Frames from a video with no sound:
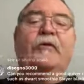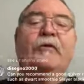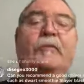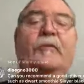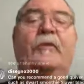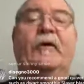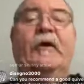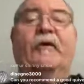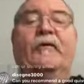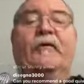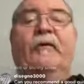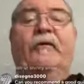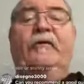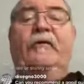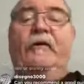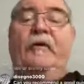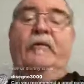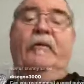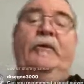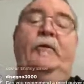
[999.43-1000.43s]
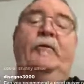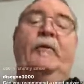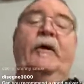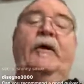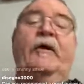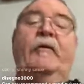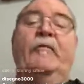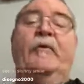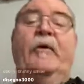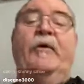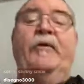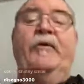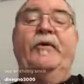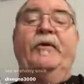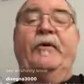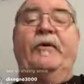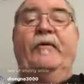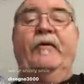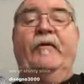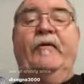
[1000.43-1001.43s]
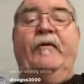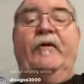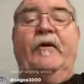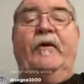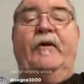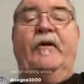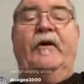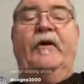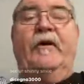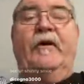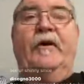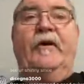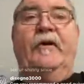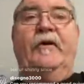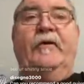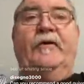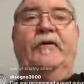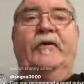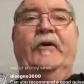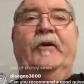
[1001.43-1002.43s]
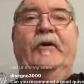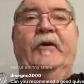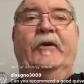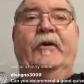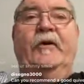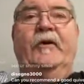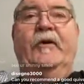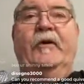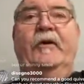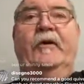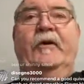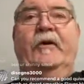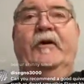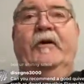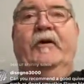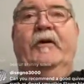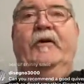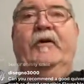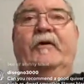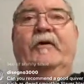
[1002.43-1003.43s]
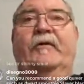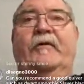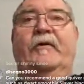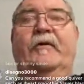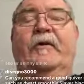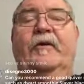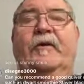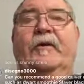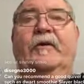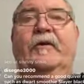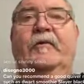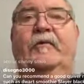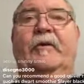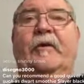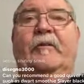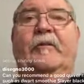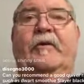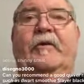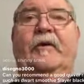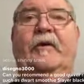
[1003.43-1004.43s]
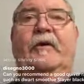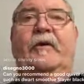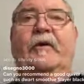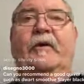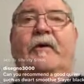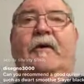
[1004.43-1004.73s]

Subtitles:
preference. I mean, you might have both in your quiver, and for the